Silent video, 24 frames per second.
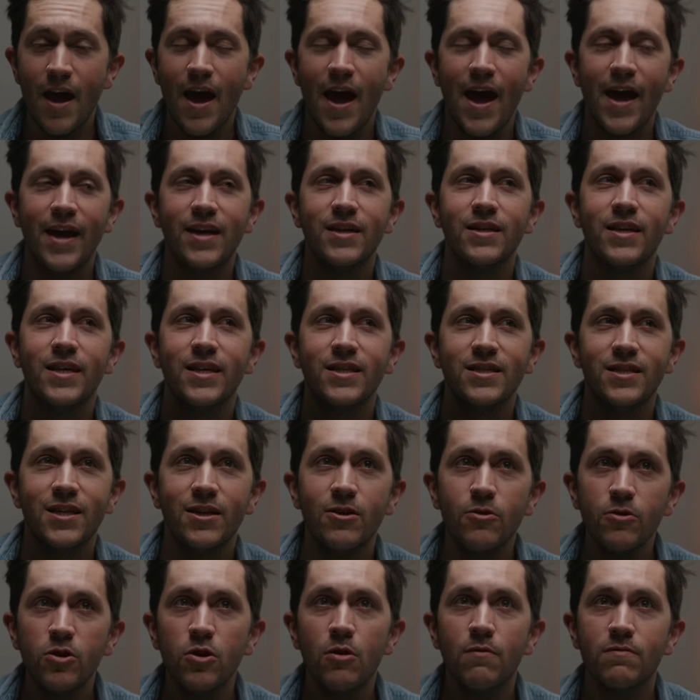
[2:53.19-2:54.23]
And
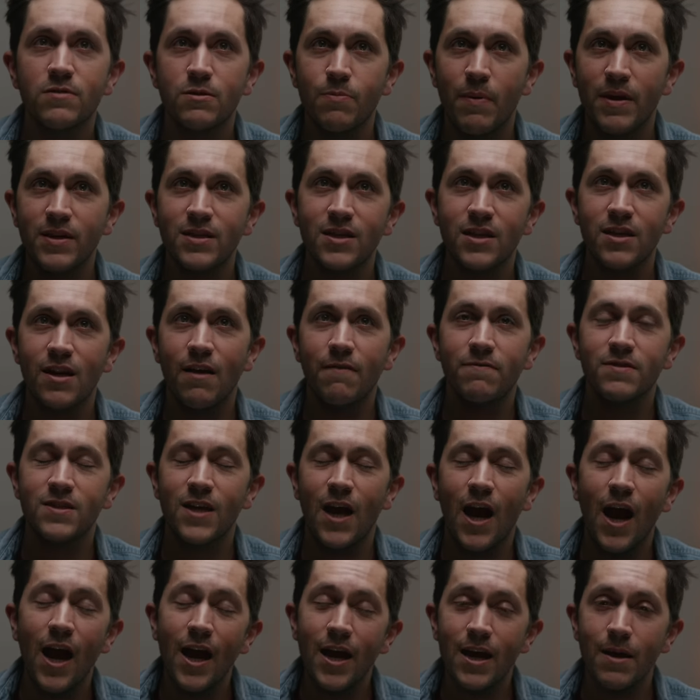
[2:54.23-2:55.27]
until you've spent enough
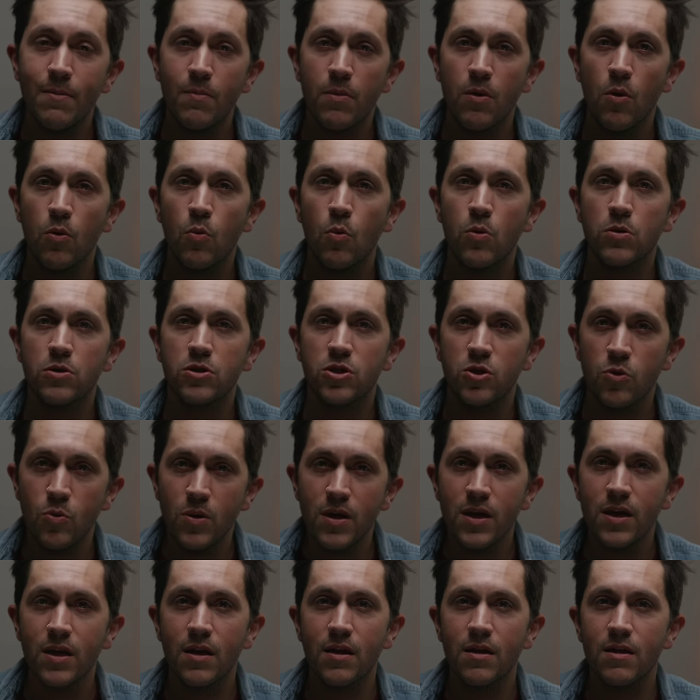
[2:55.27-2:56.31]
time
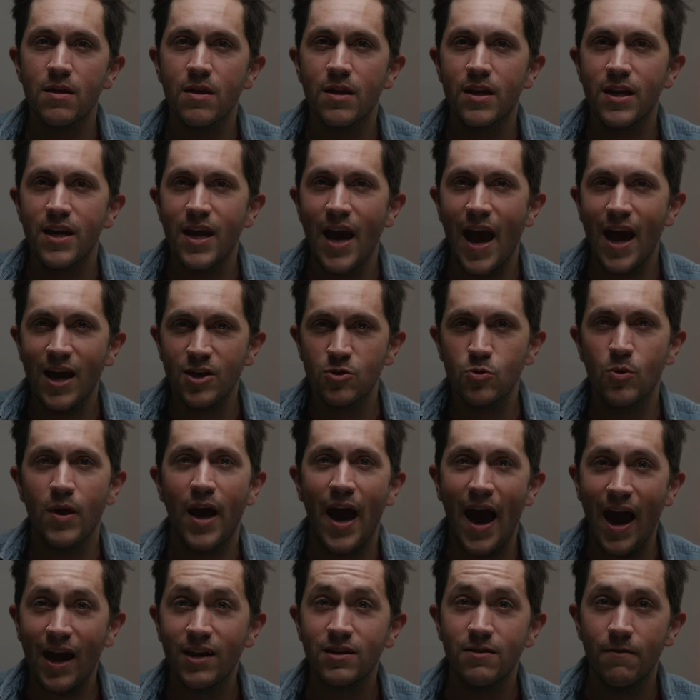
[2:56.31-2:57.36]
doing the actual
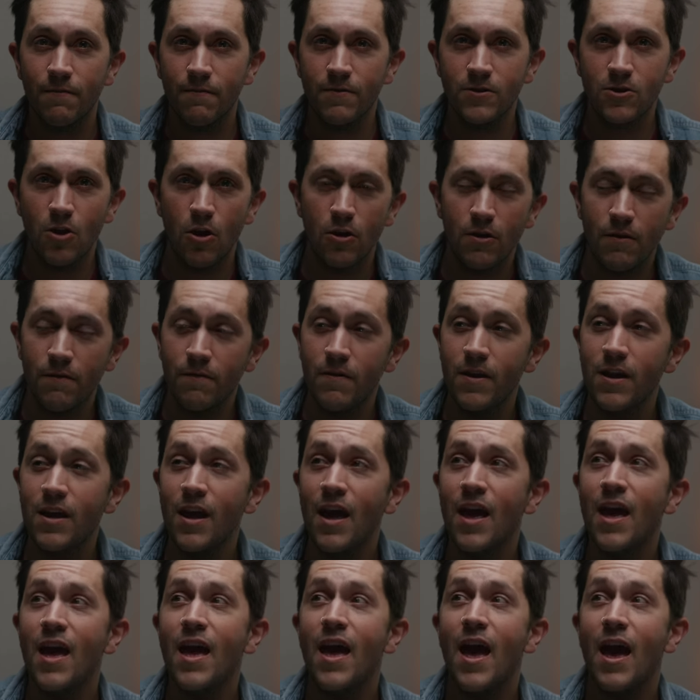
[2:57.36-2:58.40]
act of photography
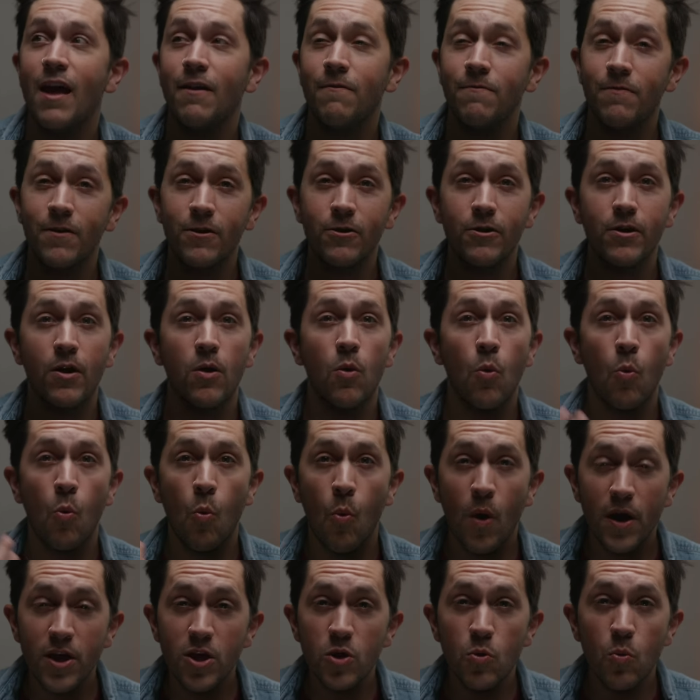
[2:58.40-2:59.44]
and figuring out
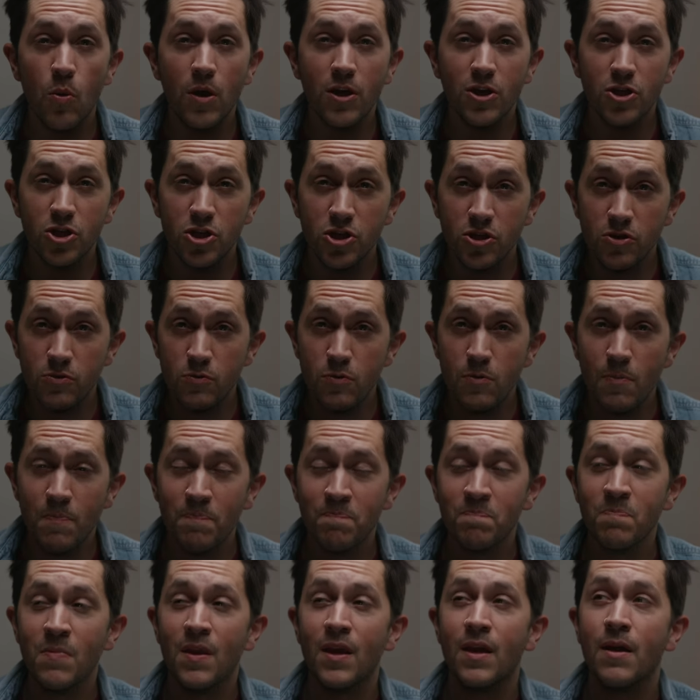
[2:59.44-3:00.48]
what you want to shoot,
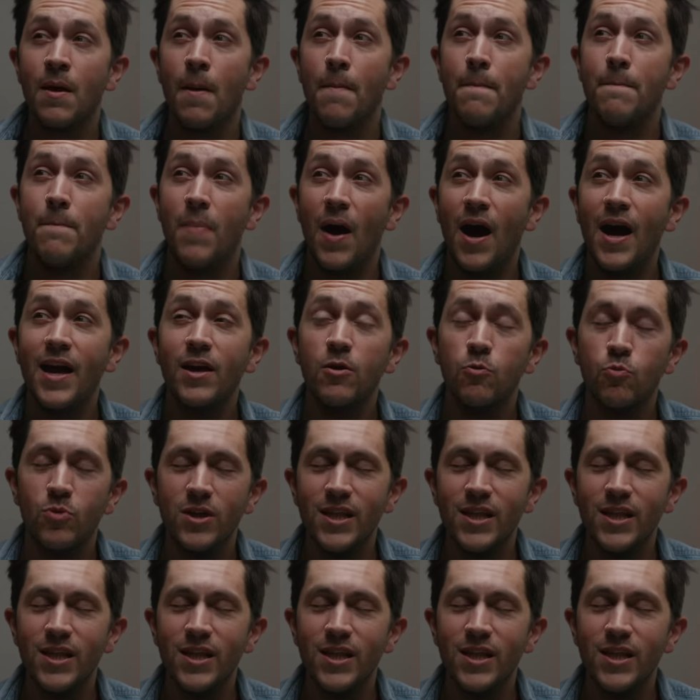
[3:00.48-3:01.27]
buying